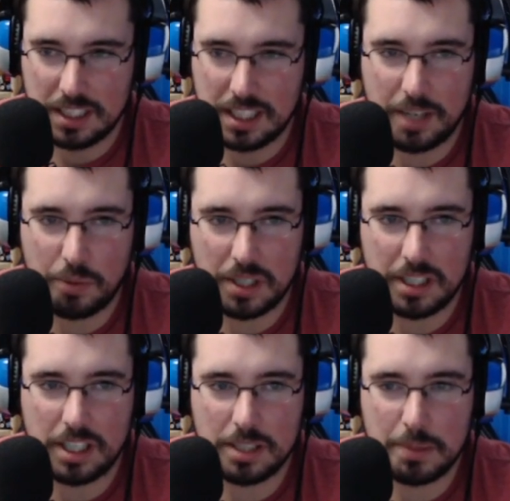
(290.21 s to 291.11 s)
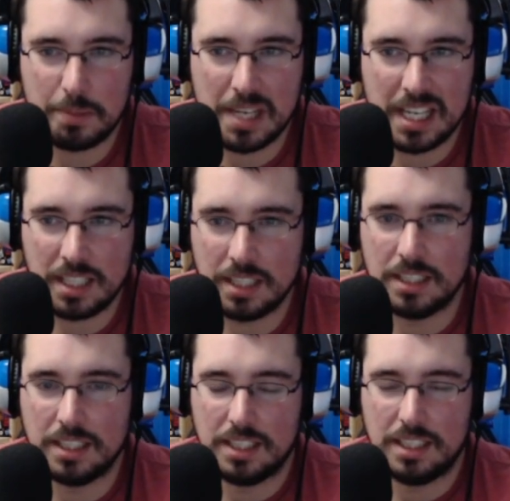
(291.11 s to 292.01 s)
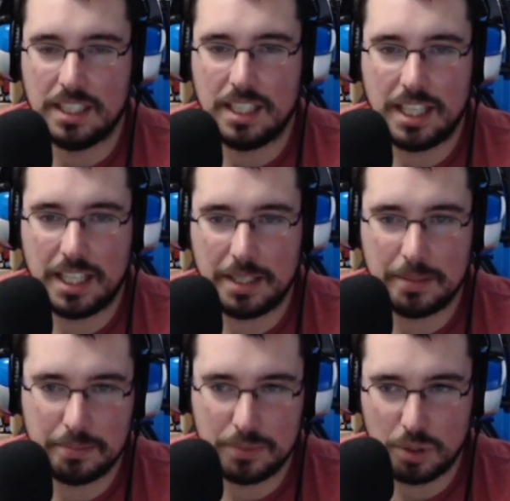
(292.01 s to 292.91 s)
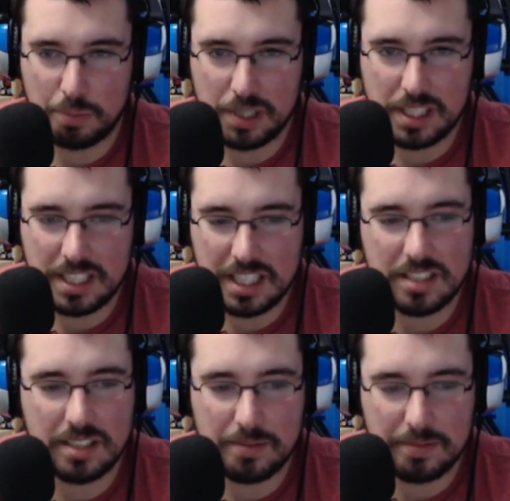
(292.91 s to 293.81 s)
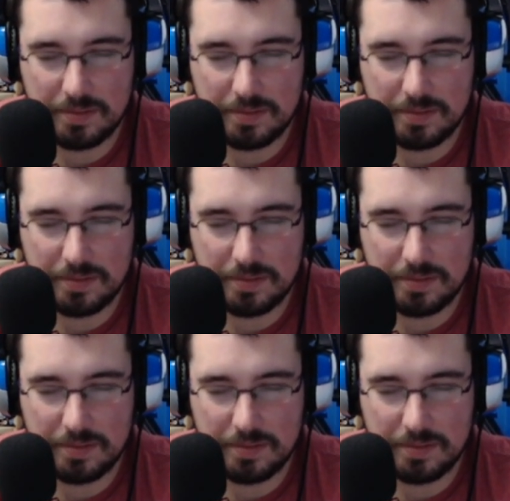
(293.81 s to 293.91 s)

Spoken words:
I want it all to be me. So pretty decent